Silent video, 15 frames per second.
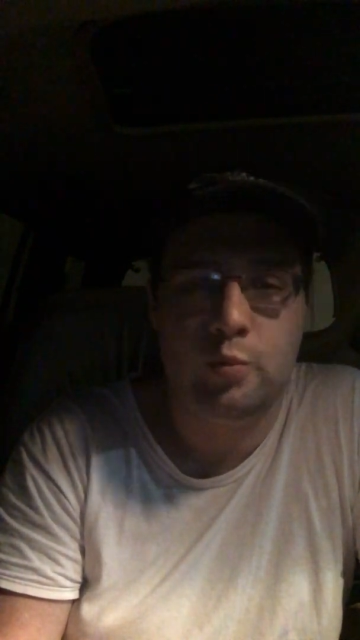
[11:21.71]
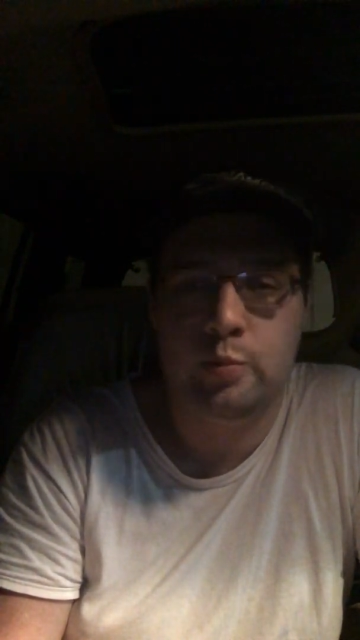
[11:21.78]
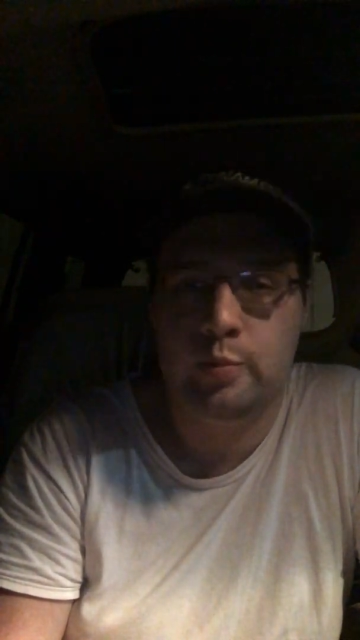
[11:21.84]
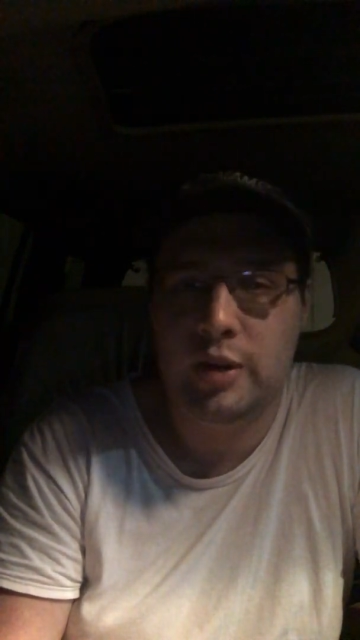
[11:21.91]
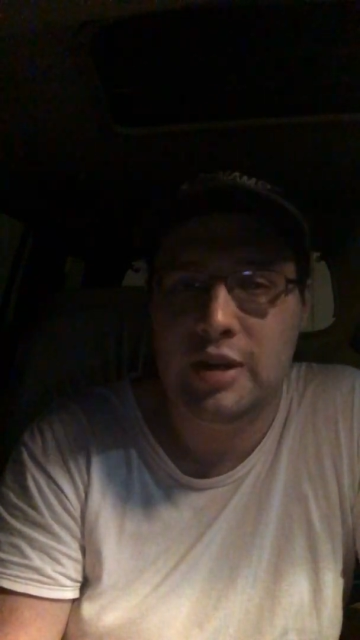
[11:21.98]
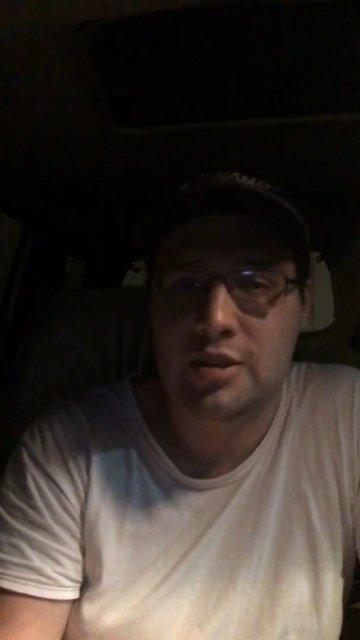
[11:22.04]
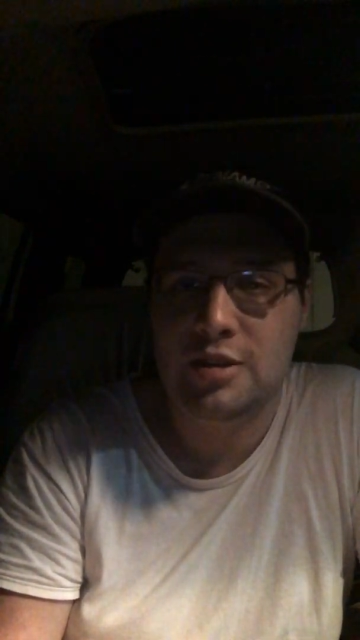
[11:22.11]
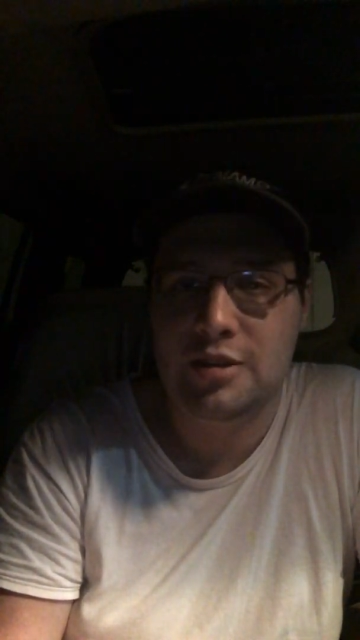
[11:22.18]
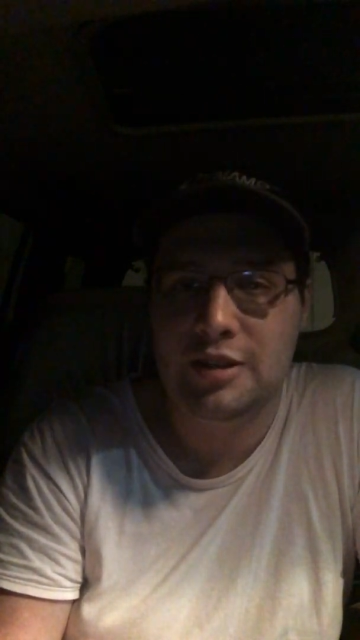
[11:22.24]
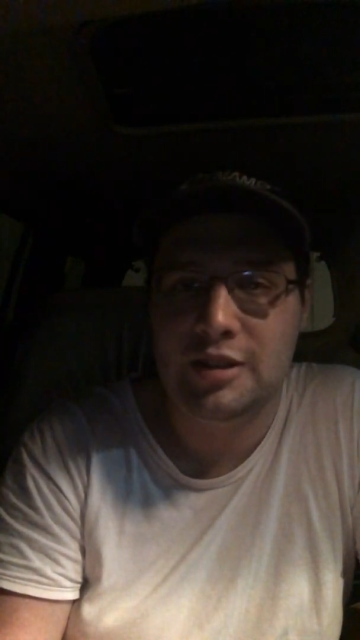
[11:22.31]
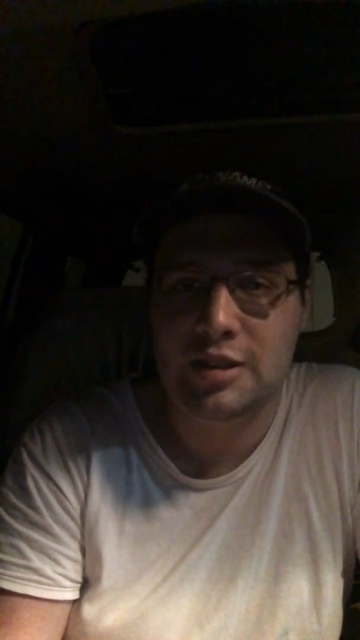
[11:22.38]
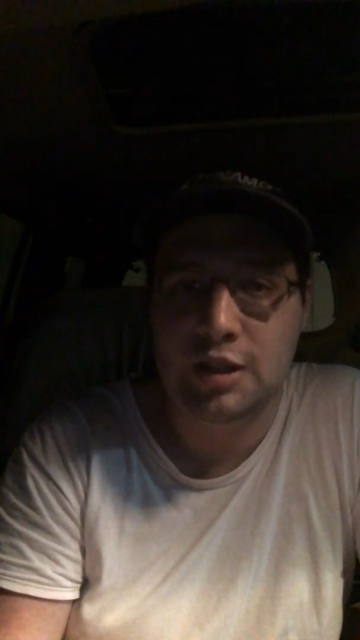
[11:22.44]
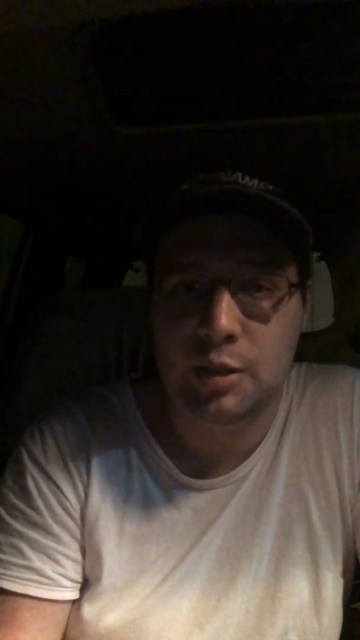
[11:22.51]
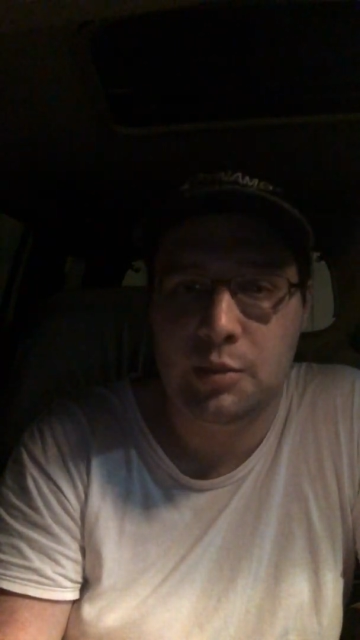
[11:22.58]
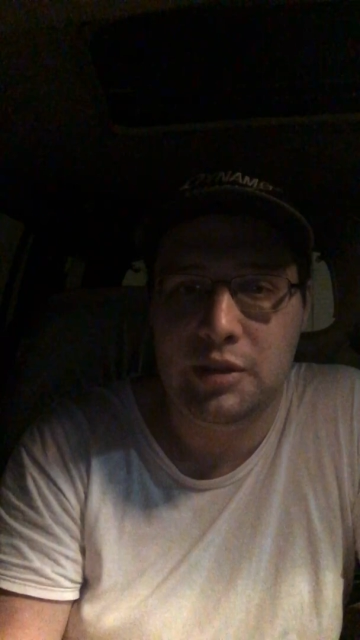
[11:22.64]
basically
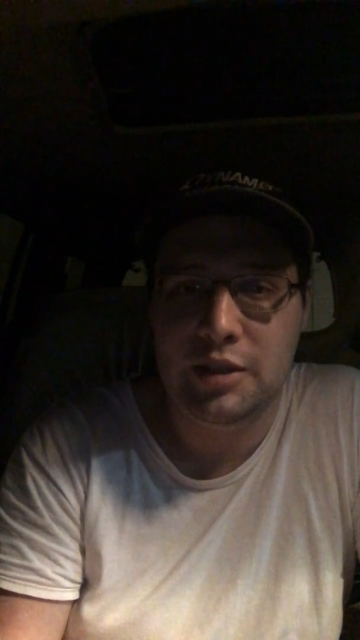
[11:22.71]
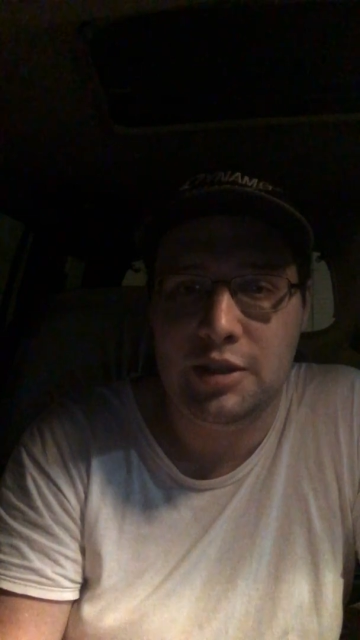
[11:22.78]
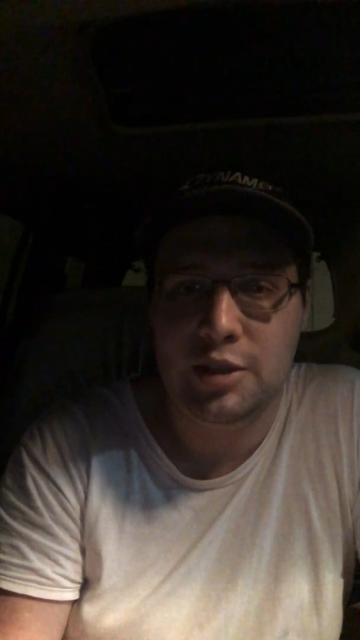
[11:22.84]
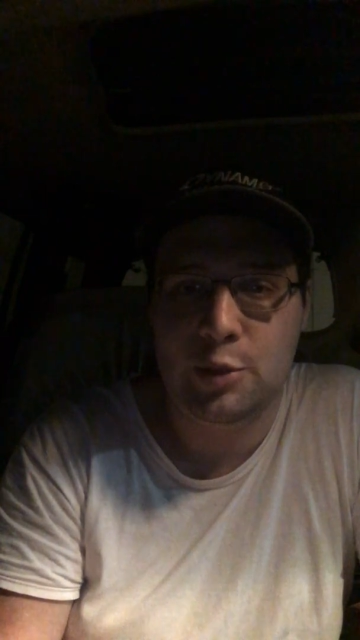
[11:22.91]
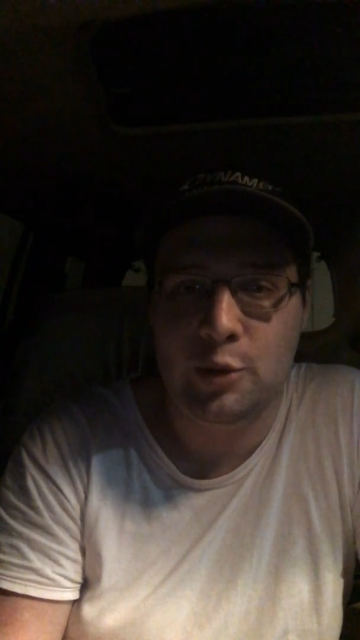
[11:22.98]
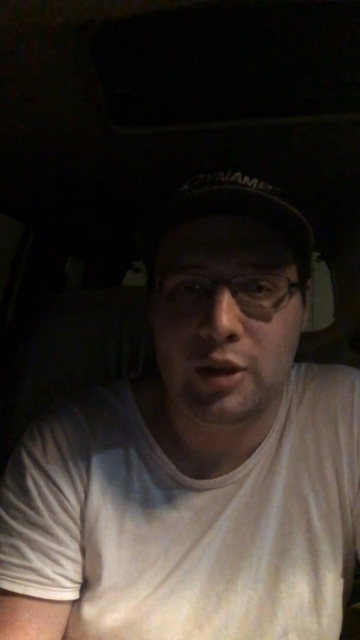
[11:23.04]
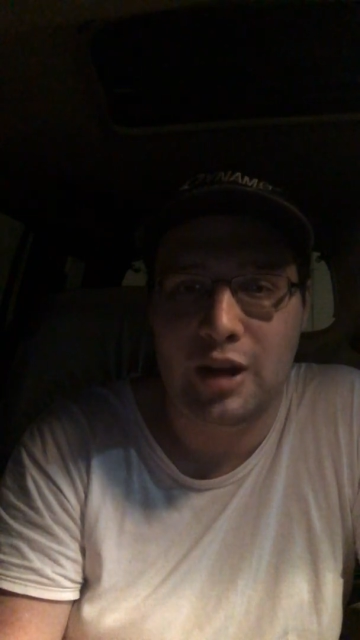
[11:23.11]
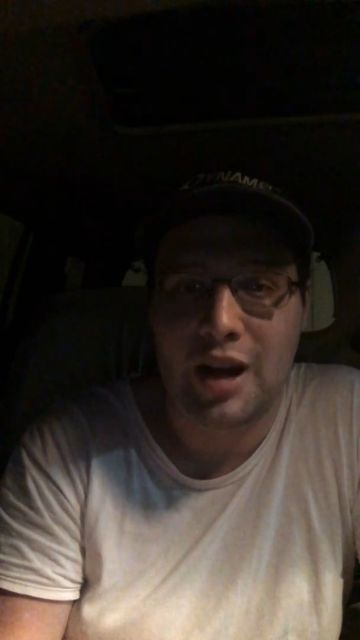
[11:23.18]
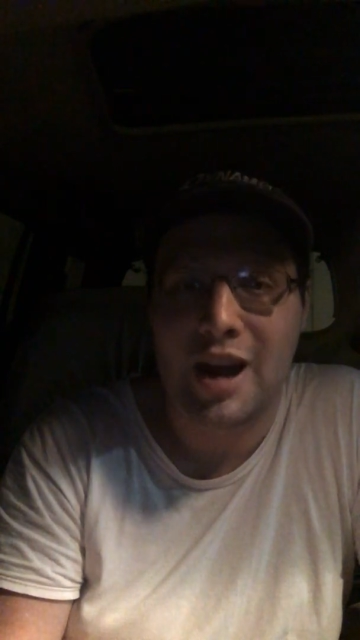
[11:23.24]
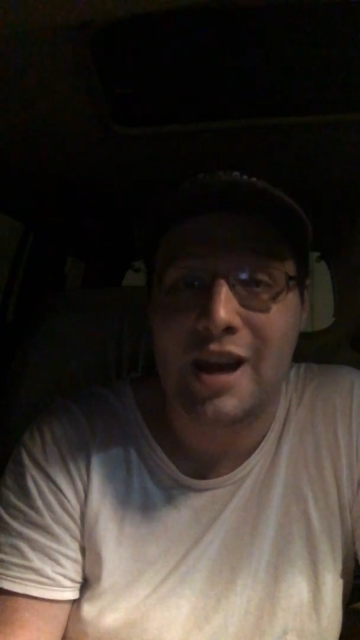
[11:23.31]
it's limited to where